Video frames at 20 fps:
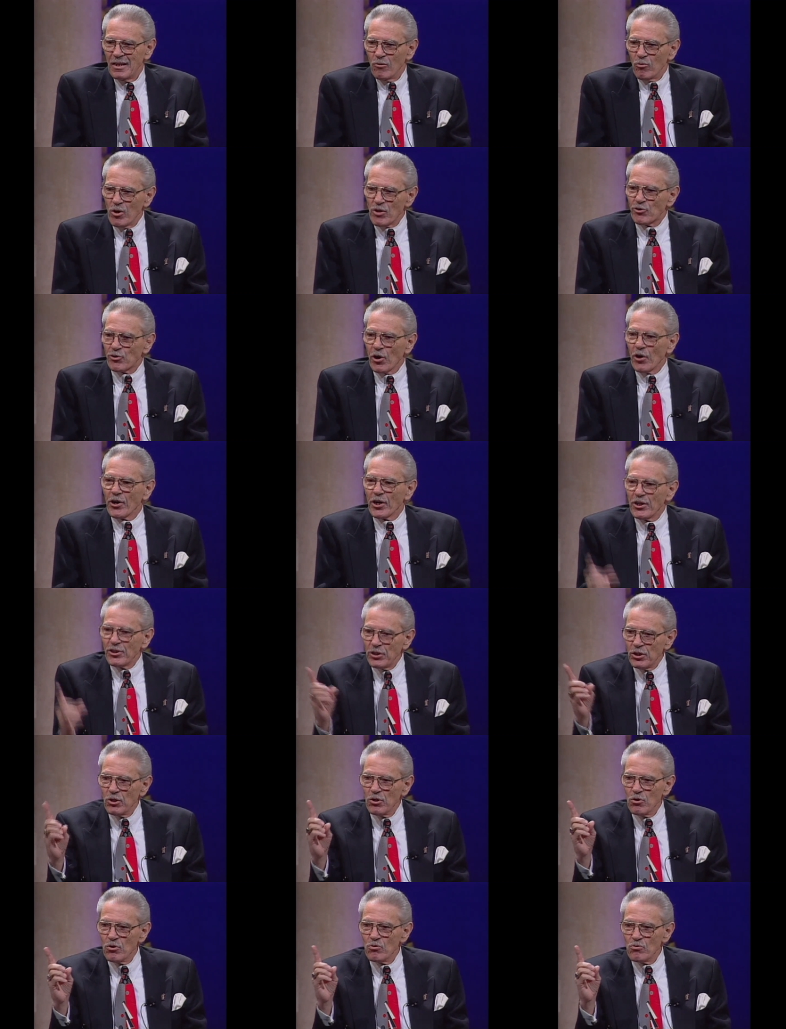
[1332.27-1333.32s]
We started
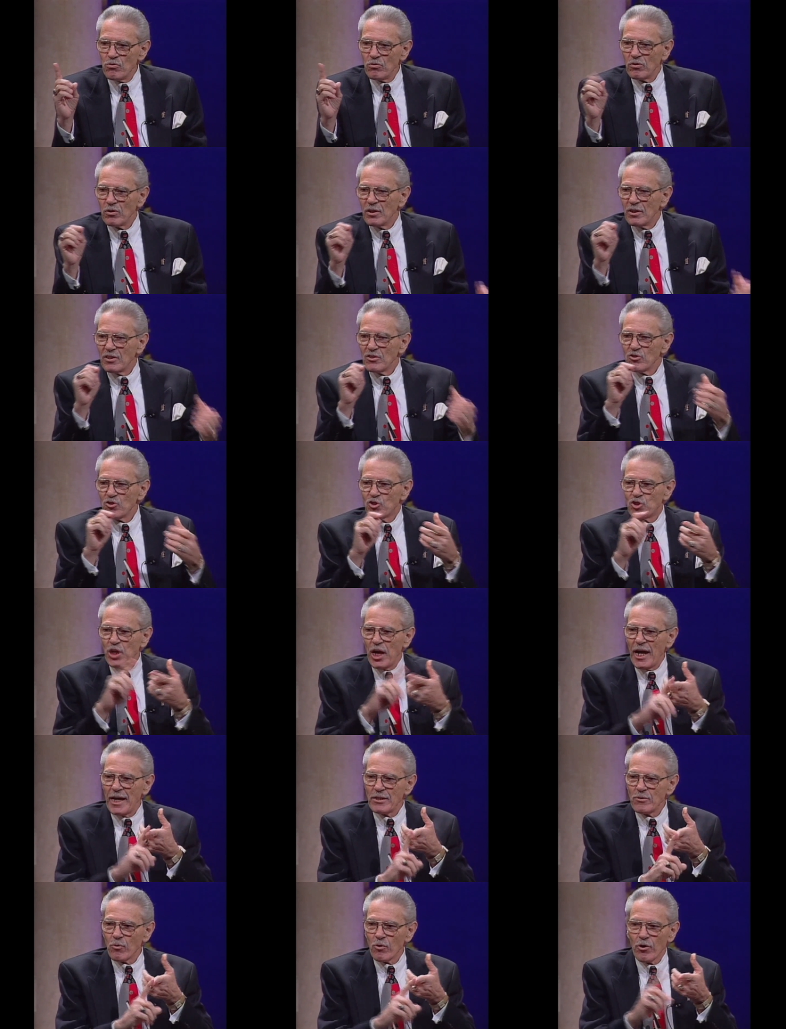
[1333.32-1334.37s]
new
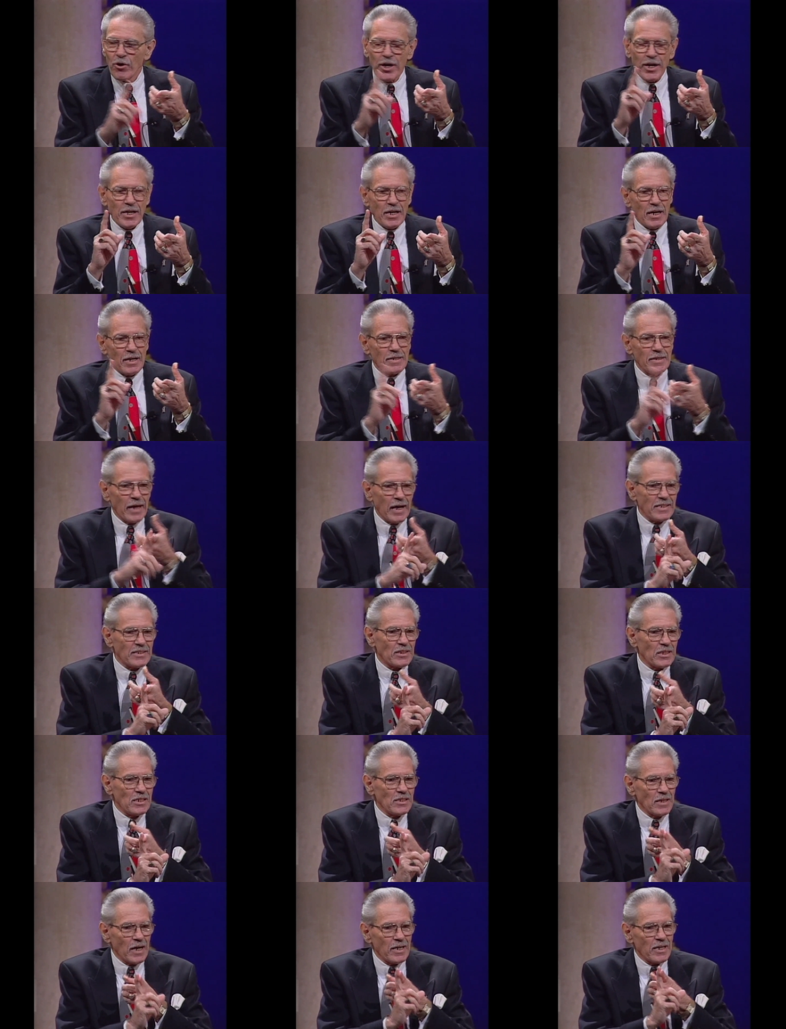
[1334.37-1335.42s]
January
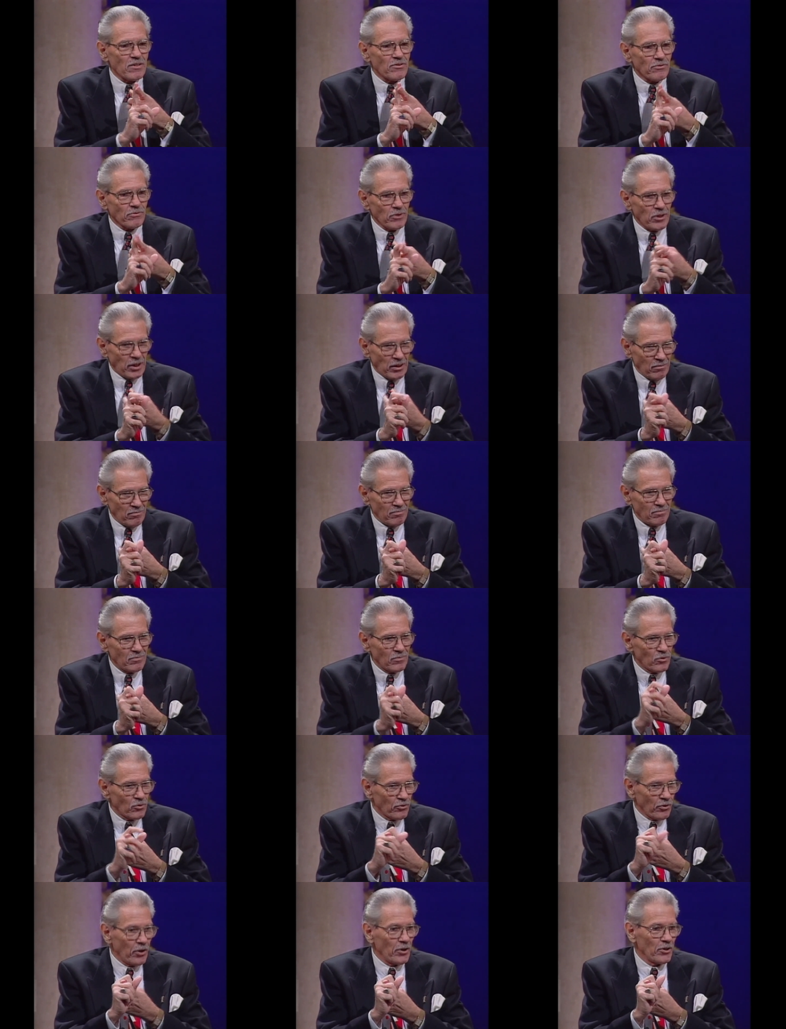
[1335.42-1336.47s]
1993.
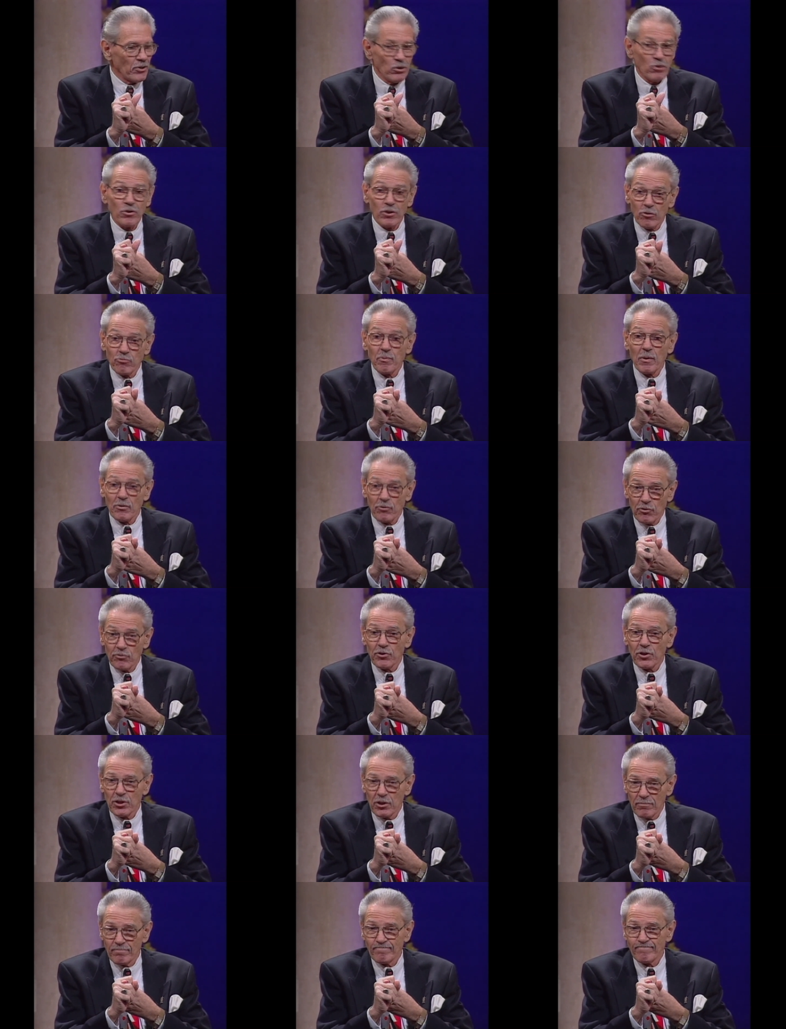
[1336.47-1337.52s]
Started new in this business
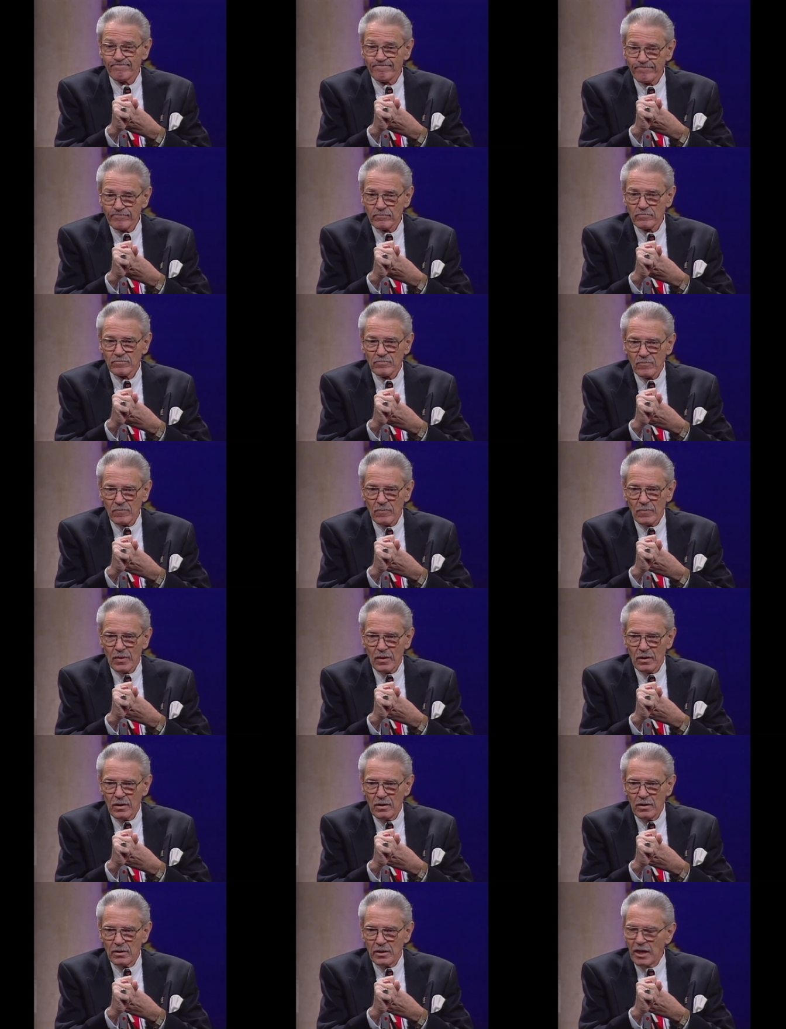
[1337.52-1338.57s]
again.
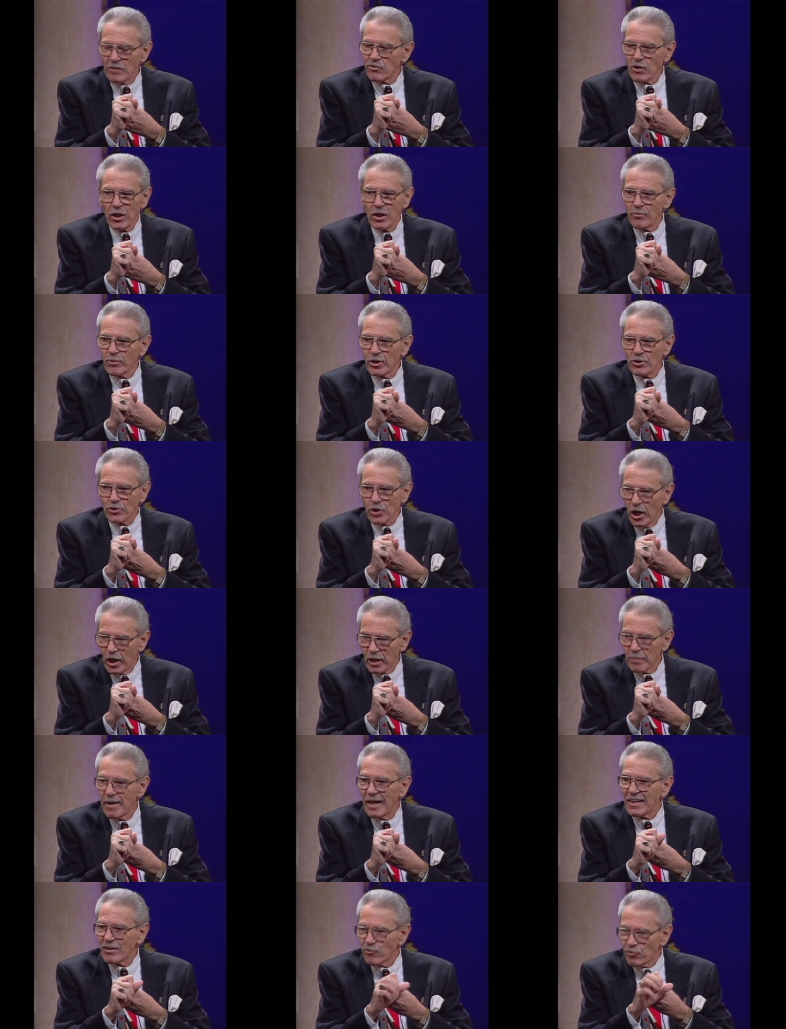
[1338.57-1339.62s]
That's all I'm going to talk
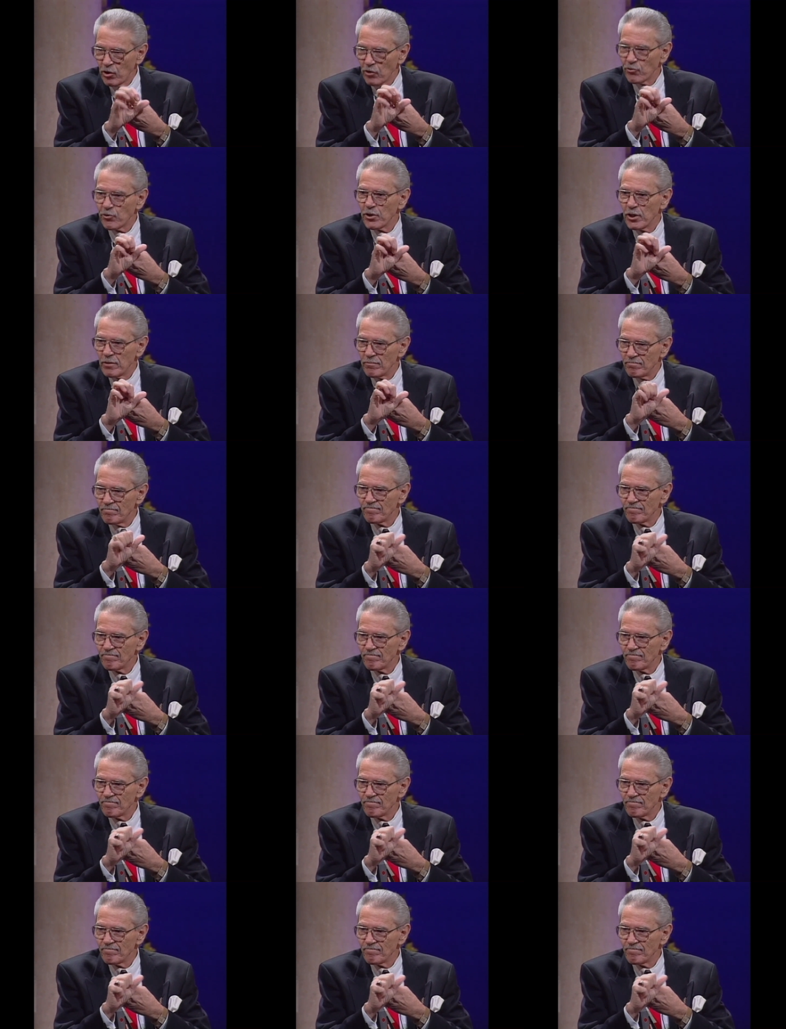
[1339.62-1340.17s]
about is since then.